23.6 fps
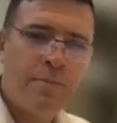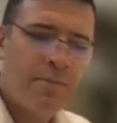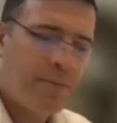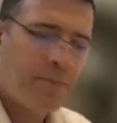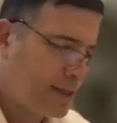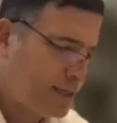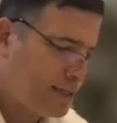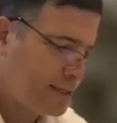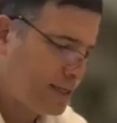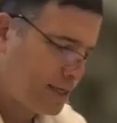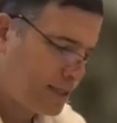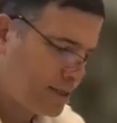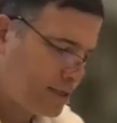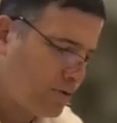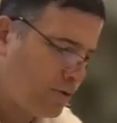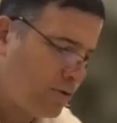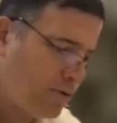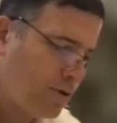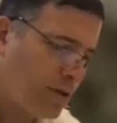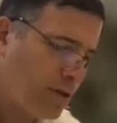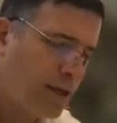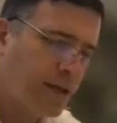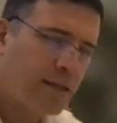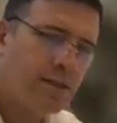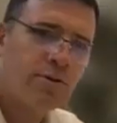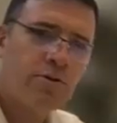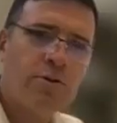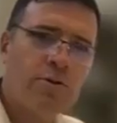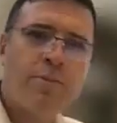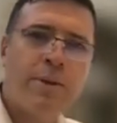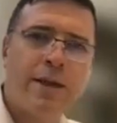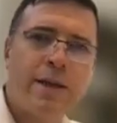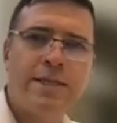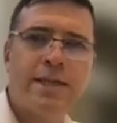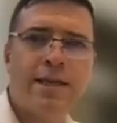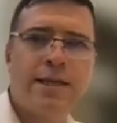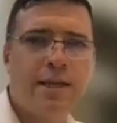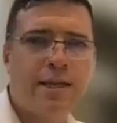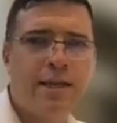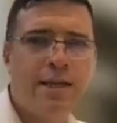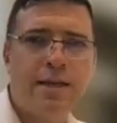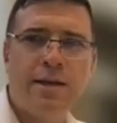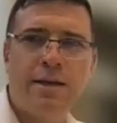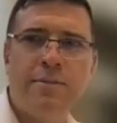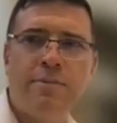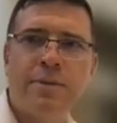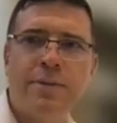But it's all
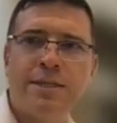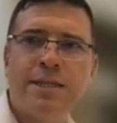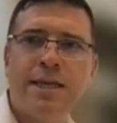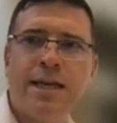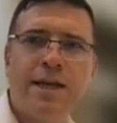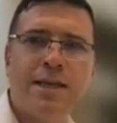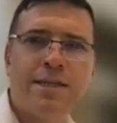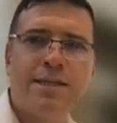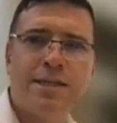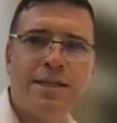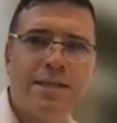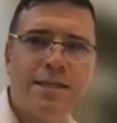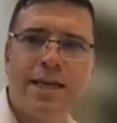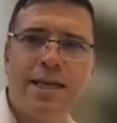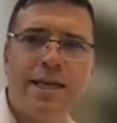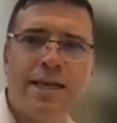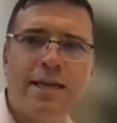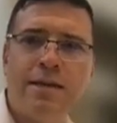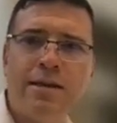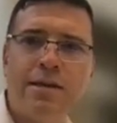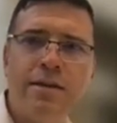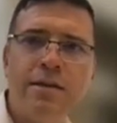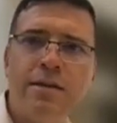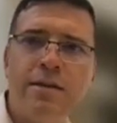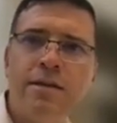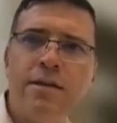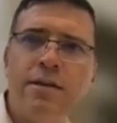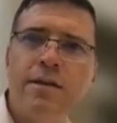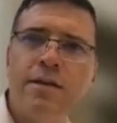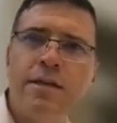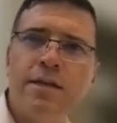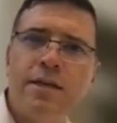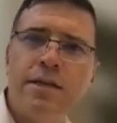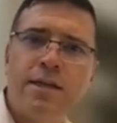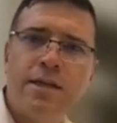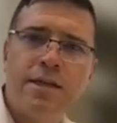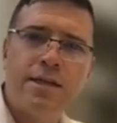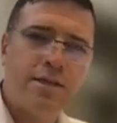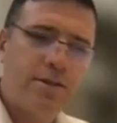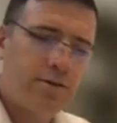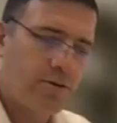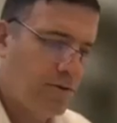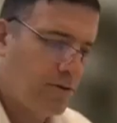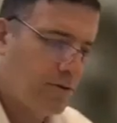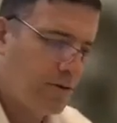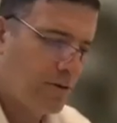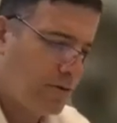basically Maseches Nezikin. Is
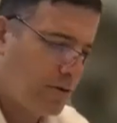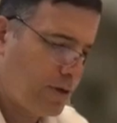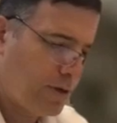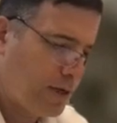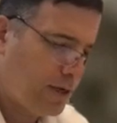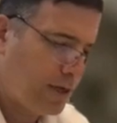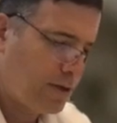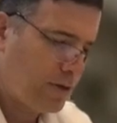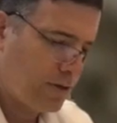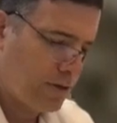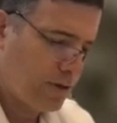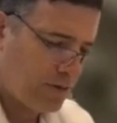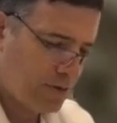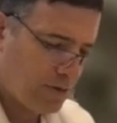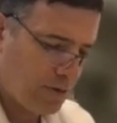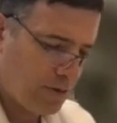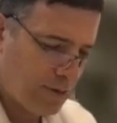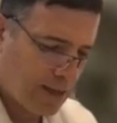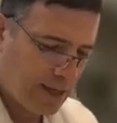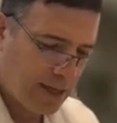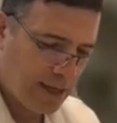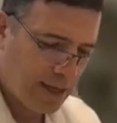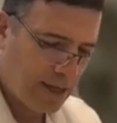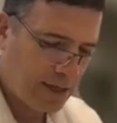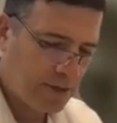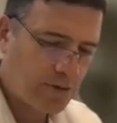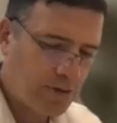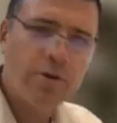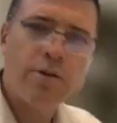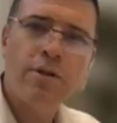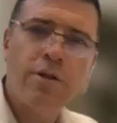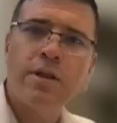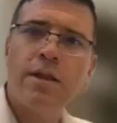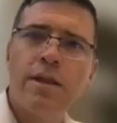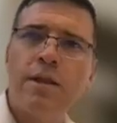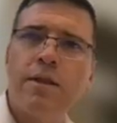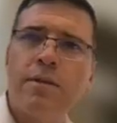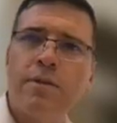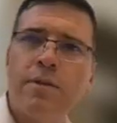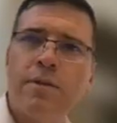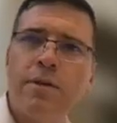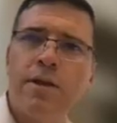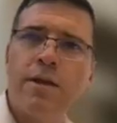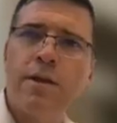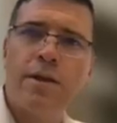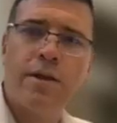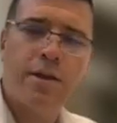all one thing. It's all
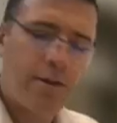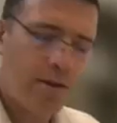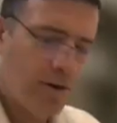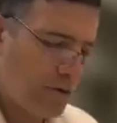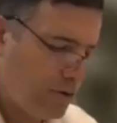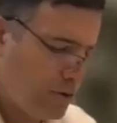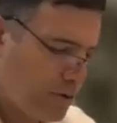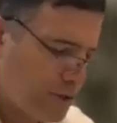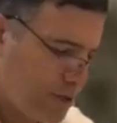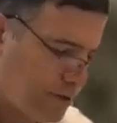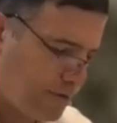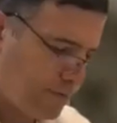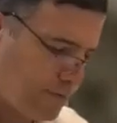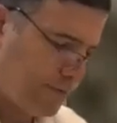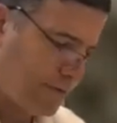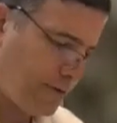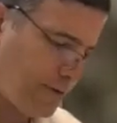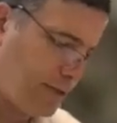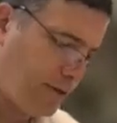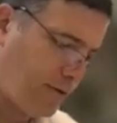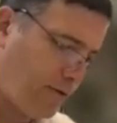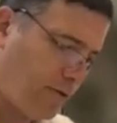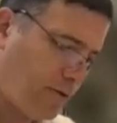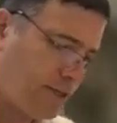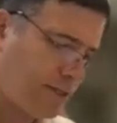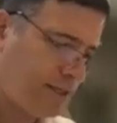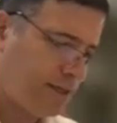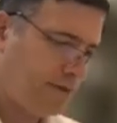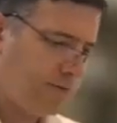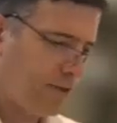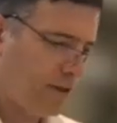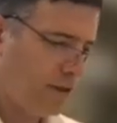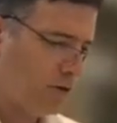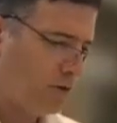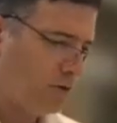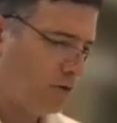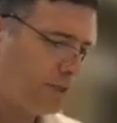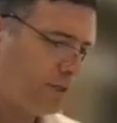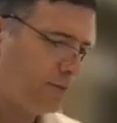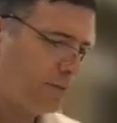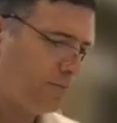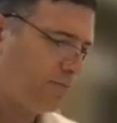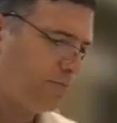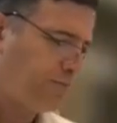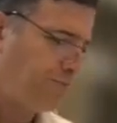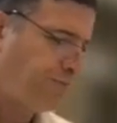the laws of all civil laws.